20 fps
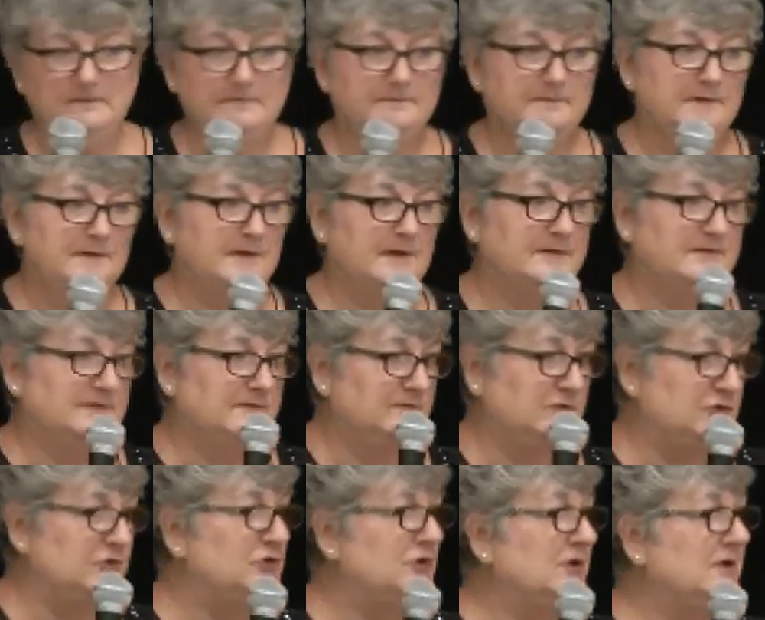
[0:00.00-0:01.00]
For those of
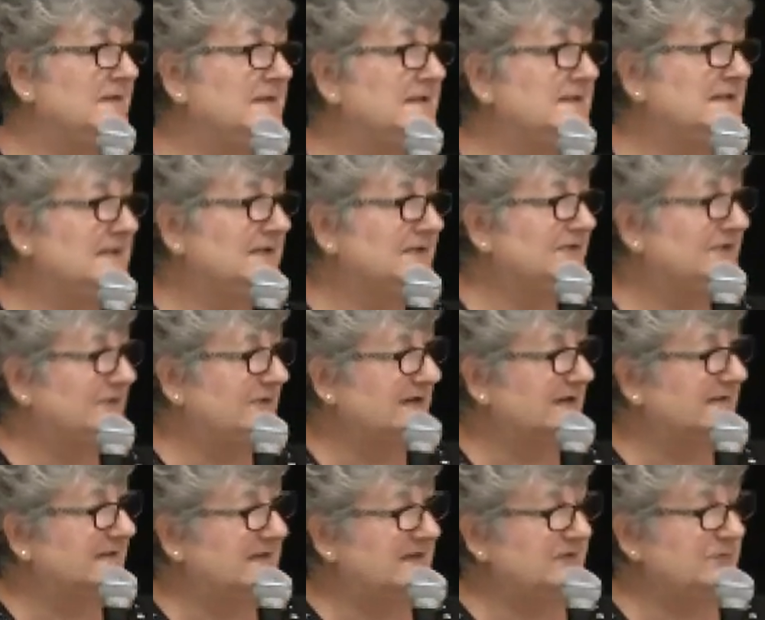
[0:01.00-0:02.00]
you new to the
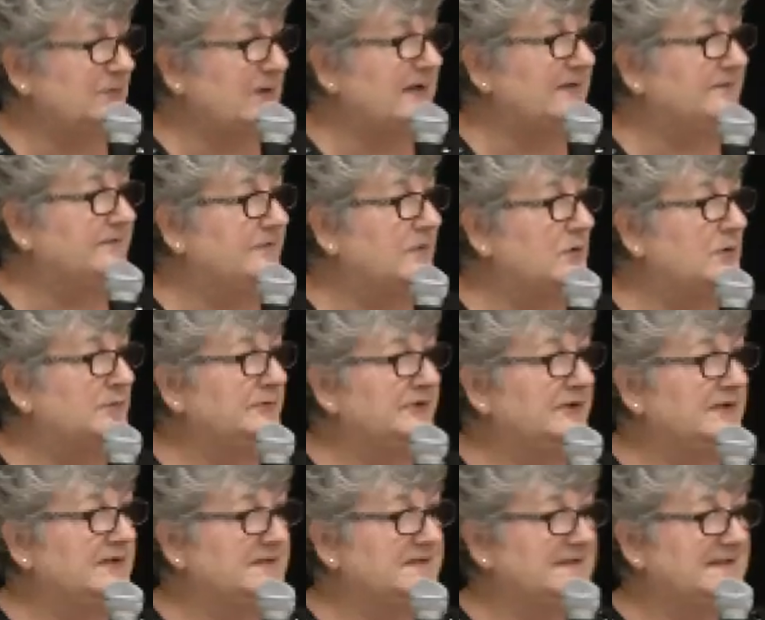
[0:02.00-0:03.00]
district, these red
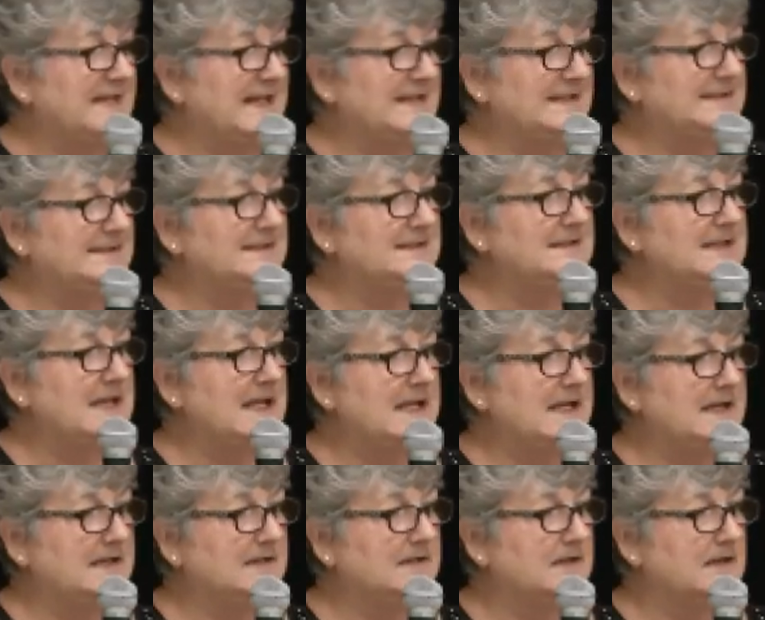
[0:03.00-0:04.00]
folders
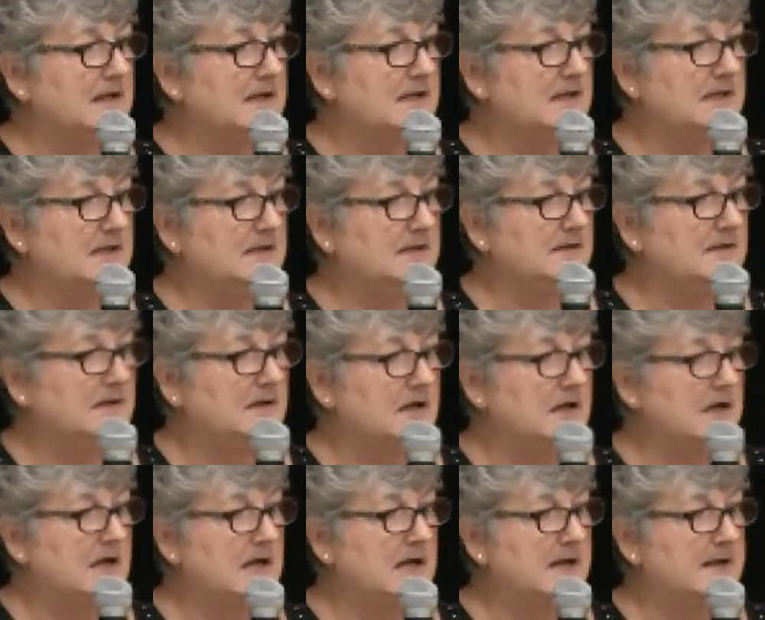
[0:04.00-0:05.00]
designate
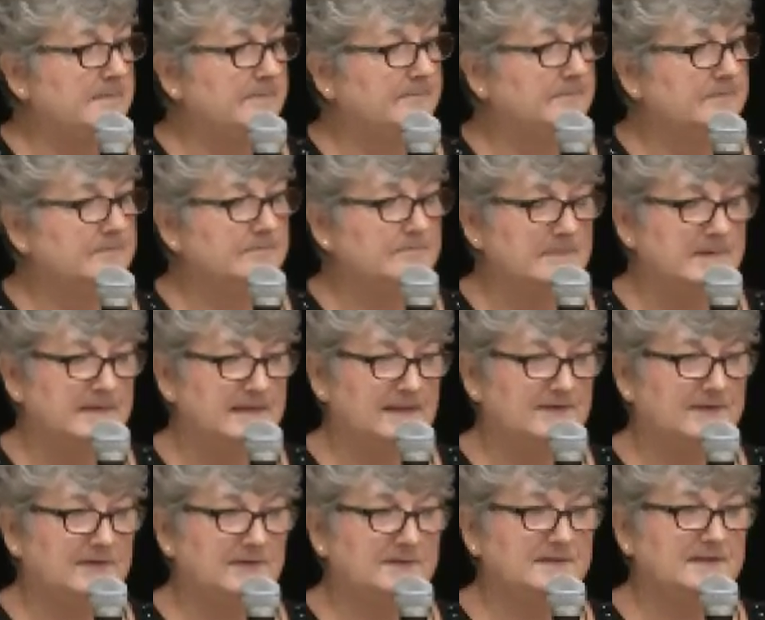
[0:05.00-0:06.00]

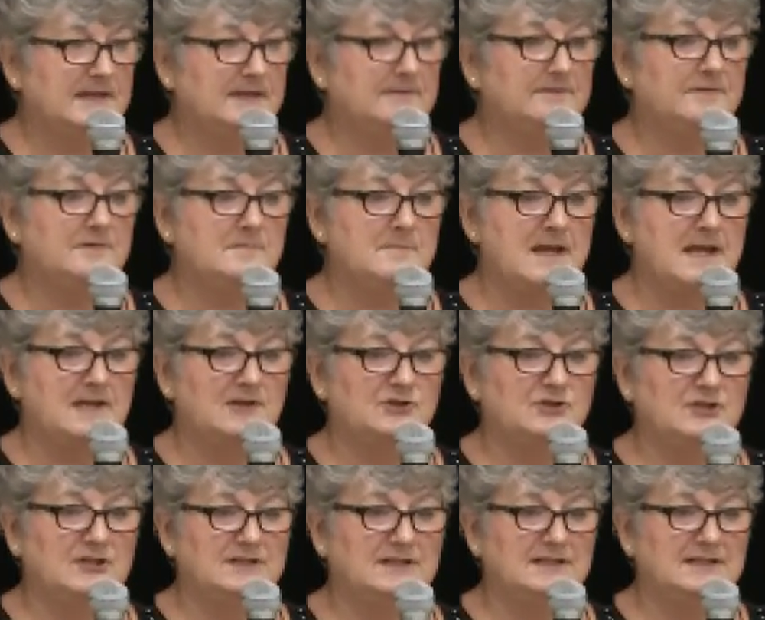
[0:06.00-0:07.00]
that there's
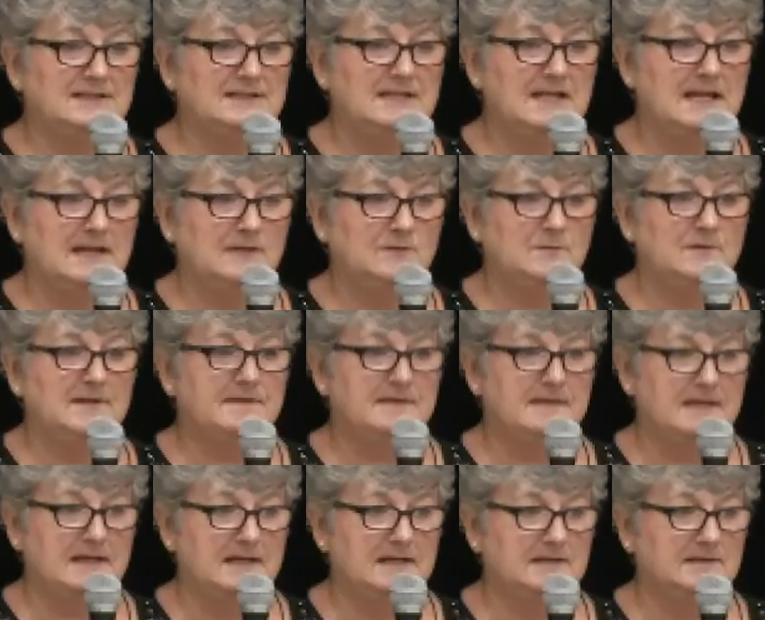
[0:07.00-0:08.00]
information contained
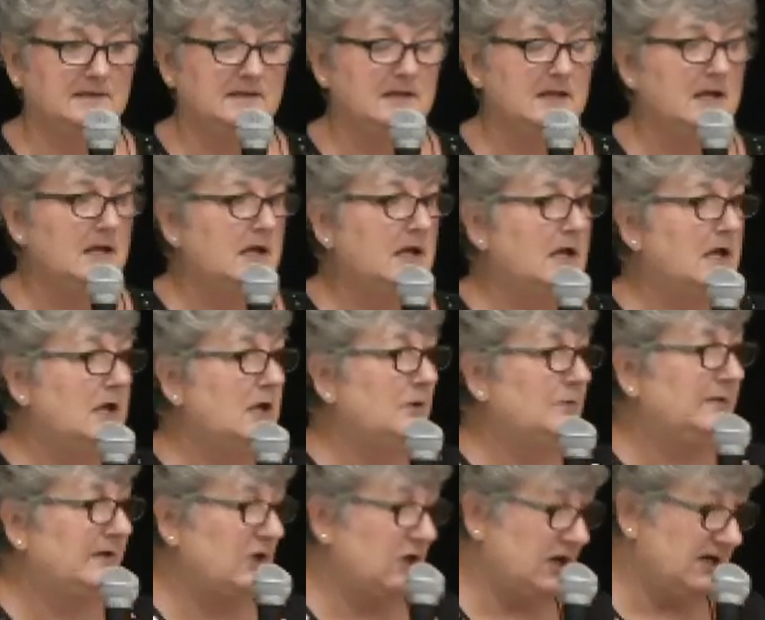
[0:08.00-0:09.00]
within
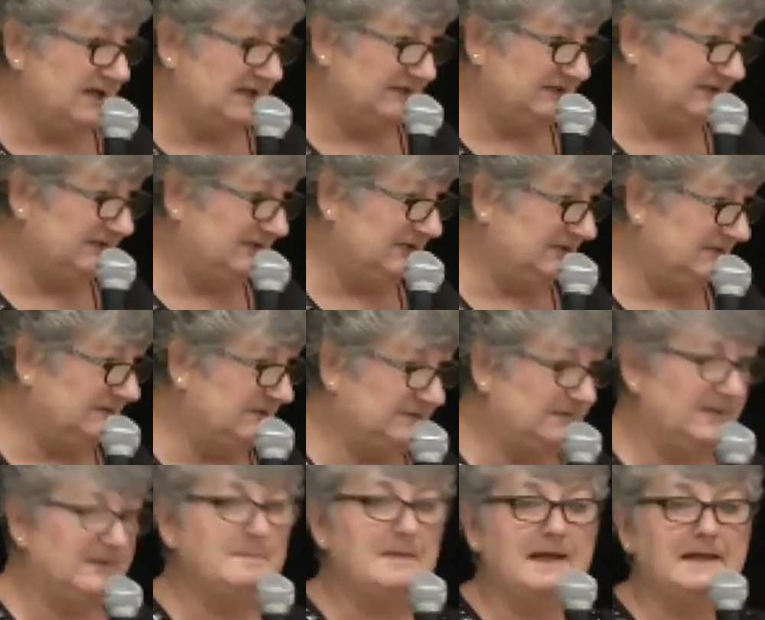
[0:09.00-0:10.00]
regarding students
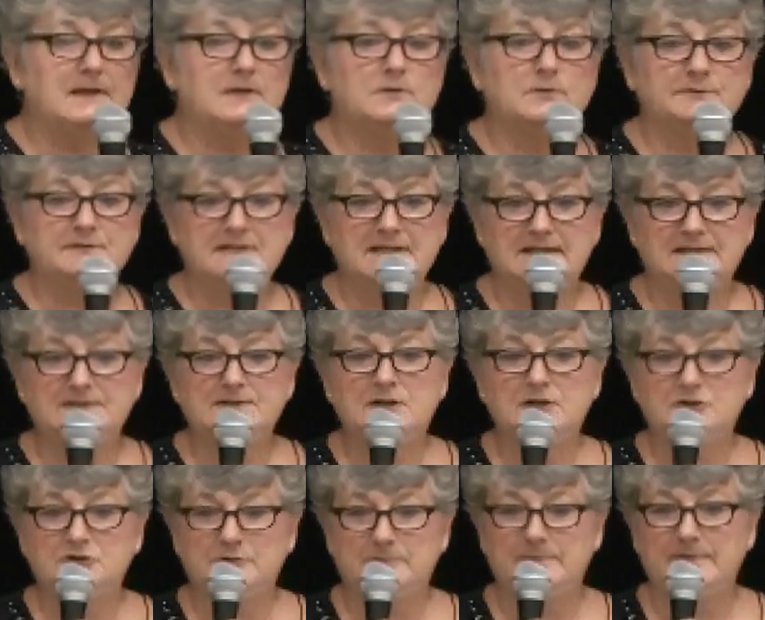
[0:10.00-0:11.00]
with medical needs
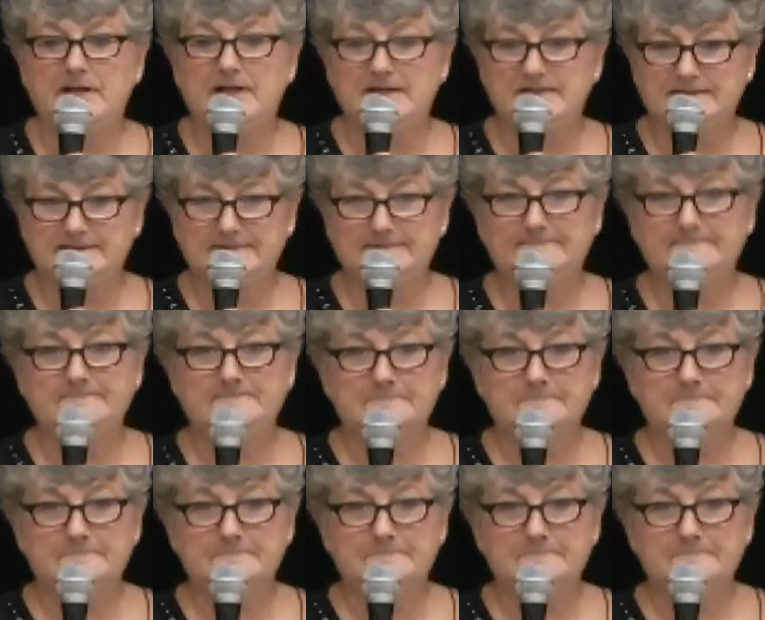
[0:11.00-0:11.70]
on your bus.